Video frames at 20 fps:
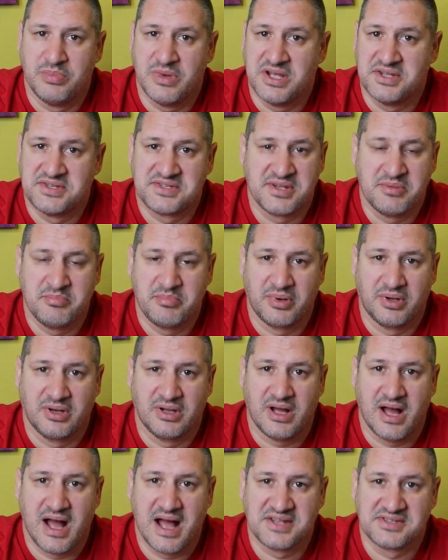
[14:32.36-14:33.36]
It's
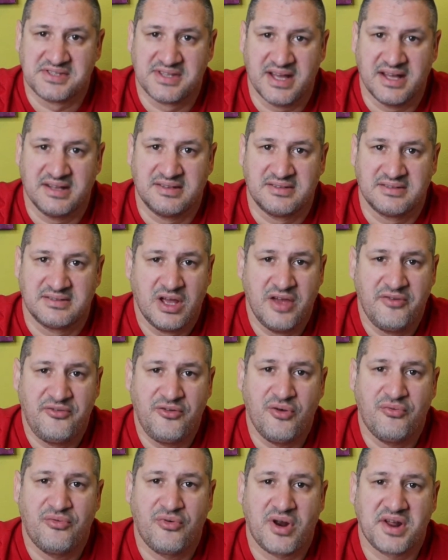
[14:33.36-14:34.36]
simple as that. If
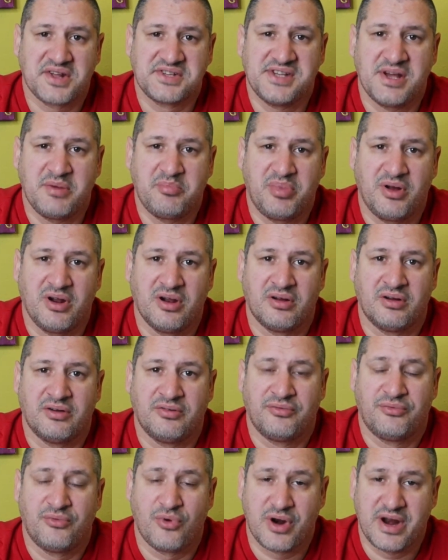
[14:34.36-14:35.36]
you, for example,
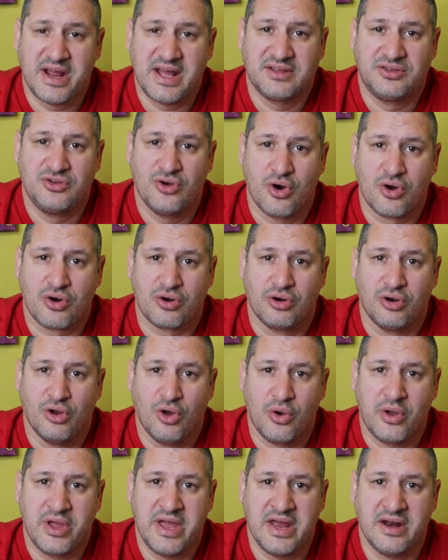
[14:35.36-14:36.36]
forget your
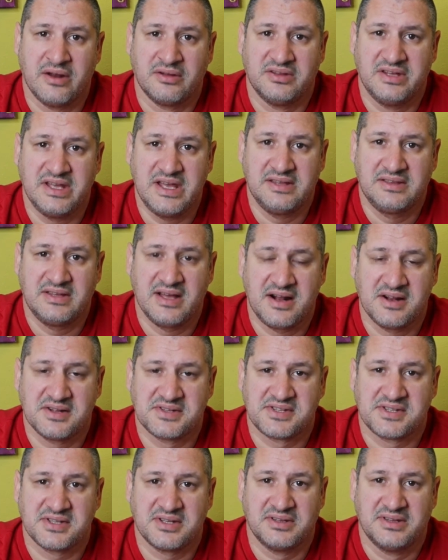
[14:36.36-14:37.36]
login
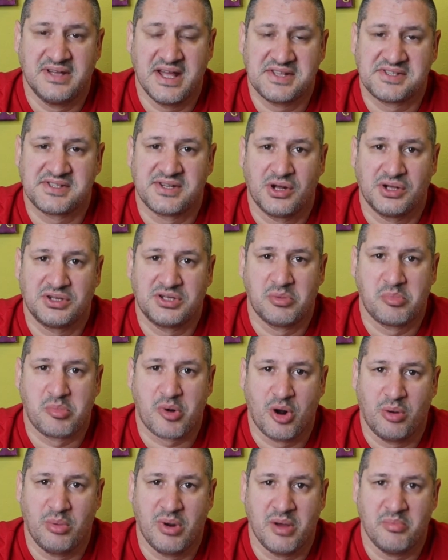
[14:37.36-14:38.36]
details, that's not a
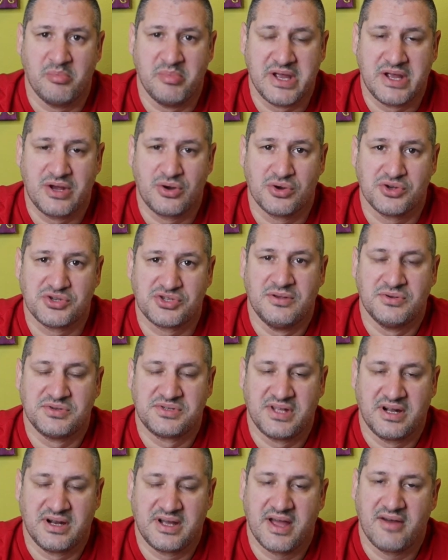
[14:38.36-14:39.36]
problem because you
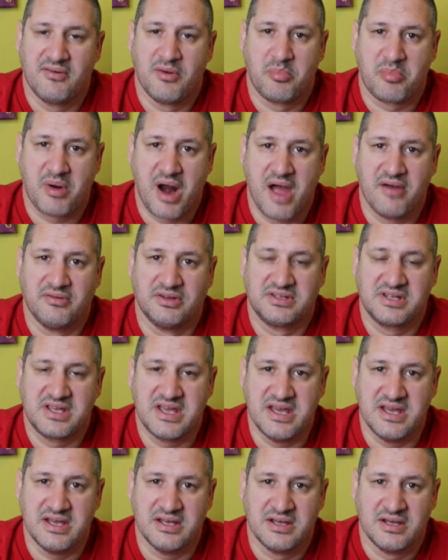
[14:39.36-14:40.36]
still have a private
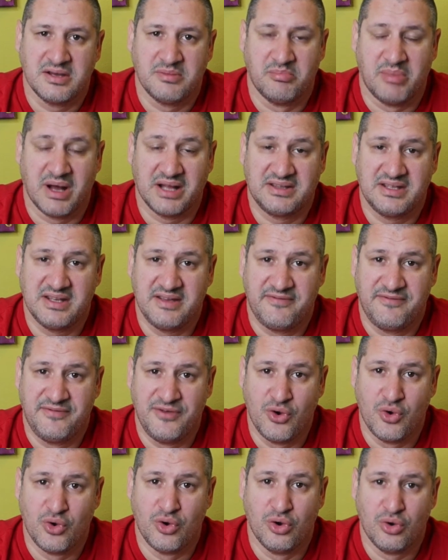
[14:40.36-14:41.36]
key. But if
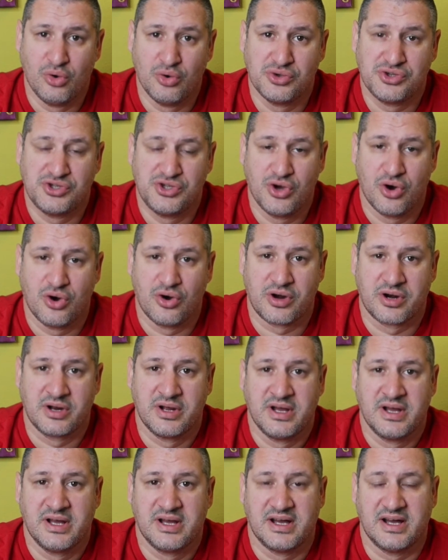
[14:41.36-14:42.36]
you lose your
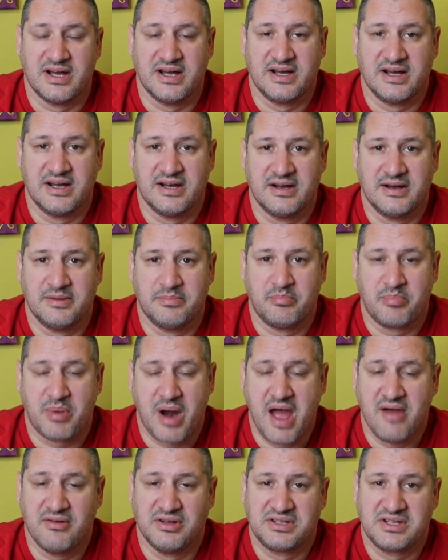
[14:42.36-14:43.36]

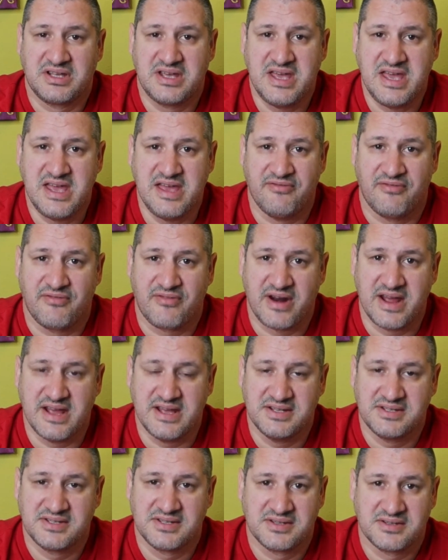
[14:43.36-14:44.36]
private key
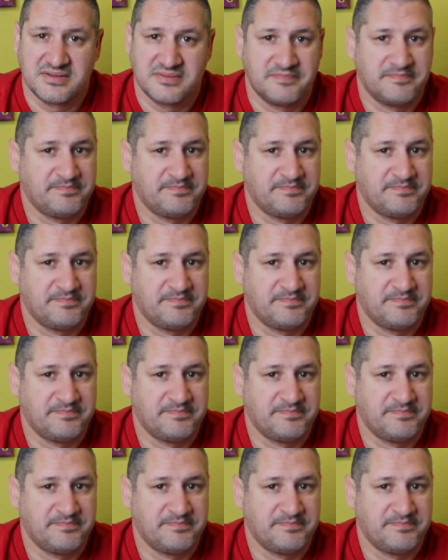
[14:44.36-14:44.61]
phrase,